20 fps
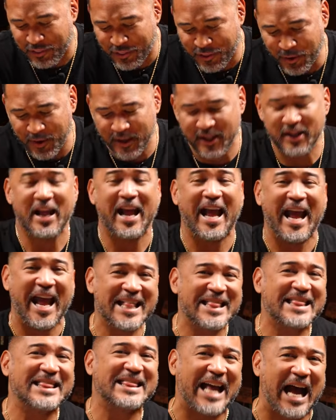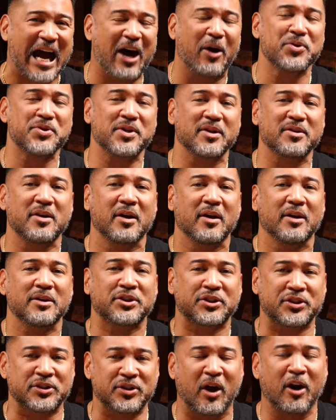38,000
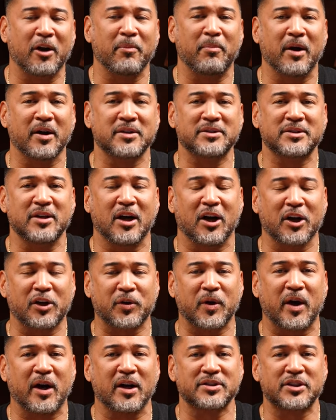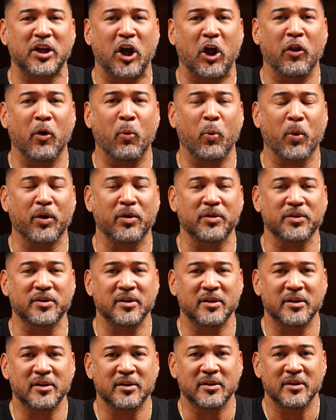Starbucks across the world,
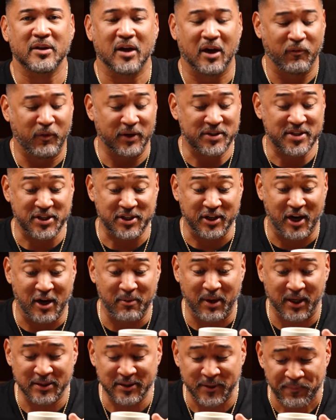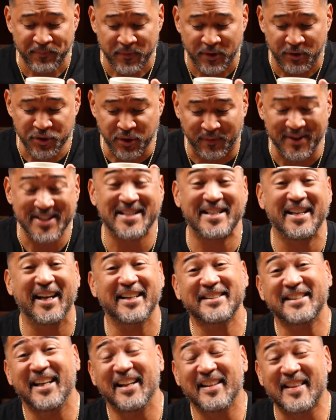of which Starbucks, there's over
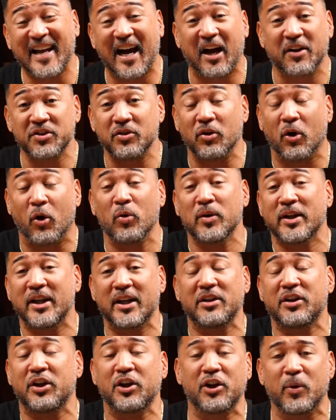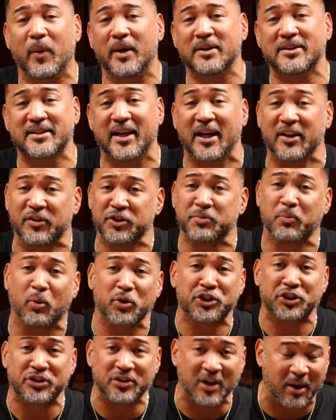16,000 only in the USA. There's more
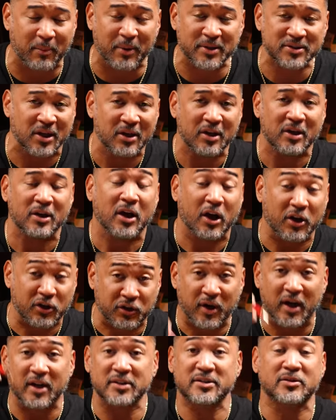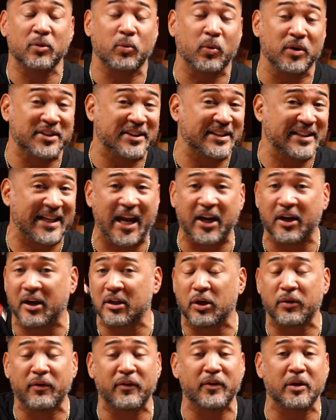Starbucks across the world, scattered
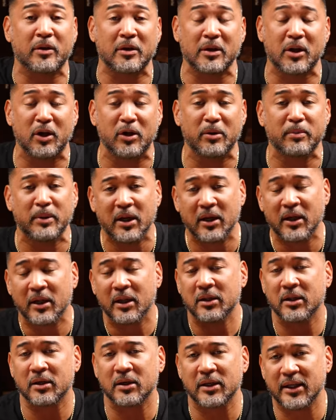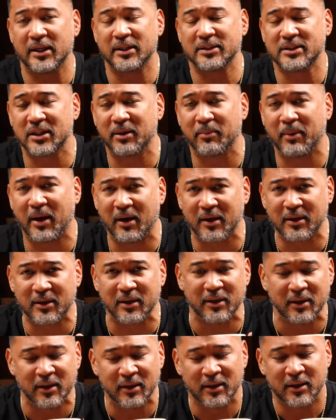all over the globe than it is in
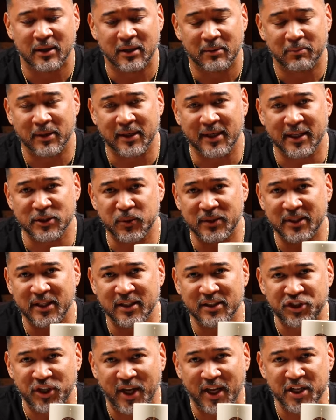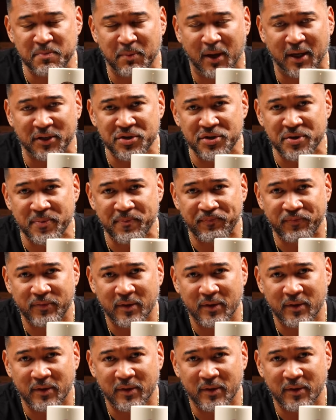America. But guess what didn't change much?